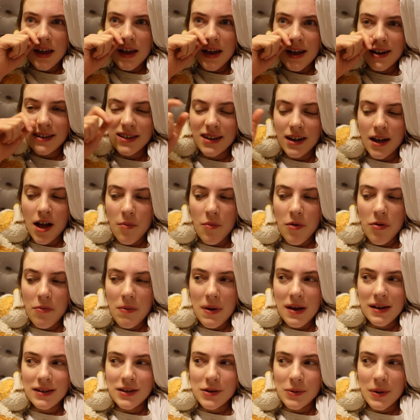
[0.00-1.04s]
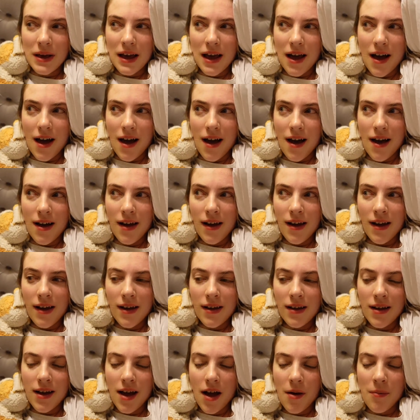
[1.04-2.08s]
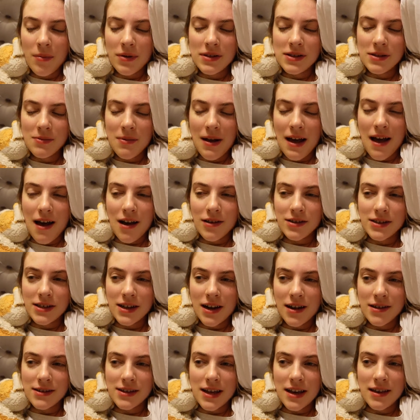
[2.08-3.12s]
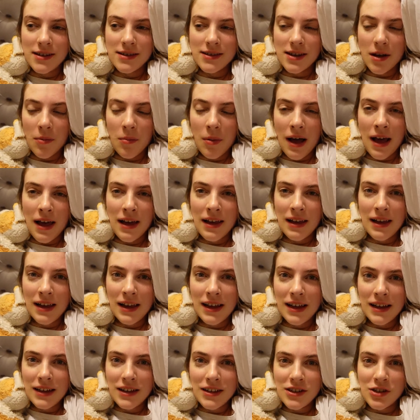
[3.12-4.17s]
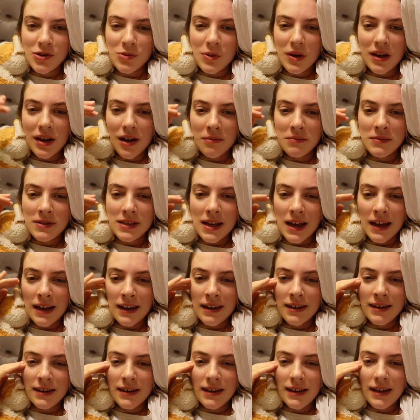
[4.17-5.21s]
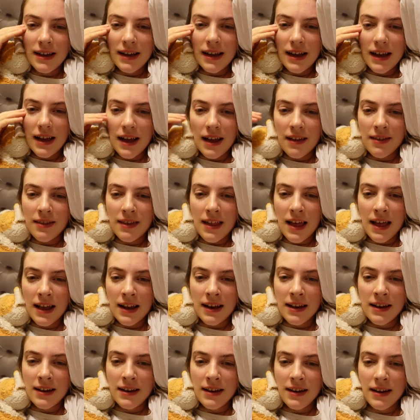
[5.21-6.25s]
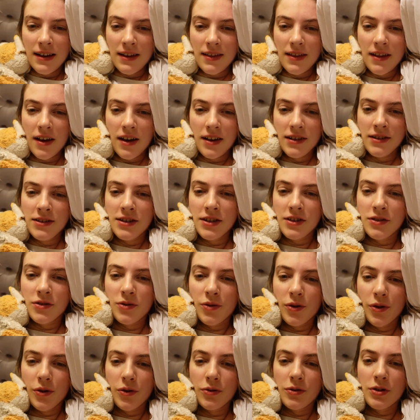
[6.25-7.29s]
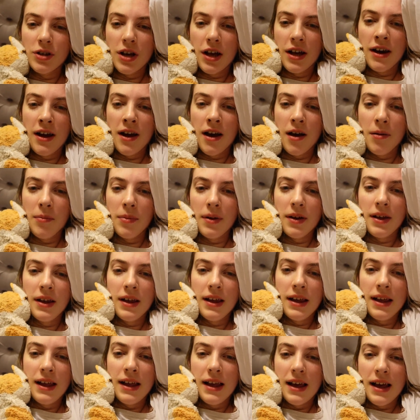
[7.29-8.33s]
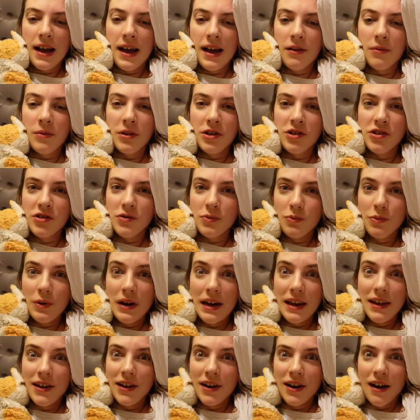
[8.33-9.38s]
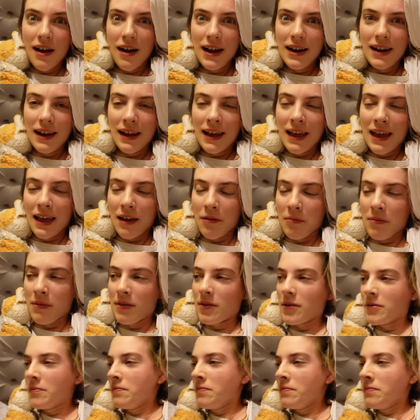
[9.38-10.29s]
I was like, come with me, sweetheart. Come into my house and I'll take you somewhere. So he comes in, and then the Hunted crew turn up, and we're just really good at hiding him.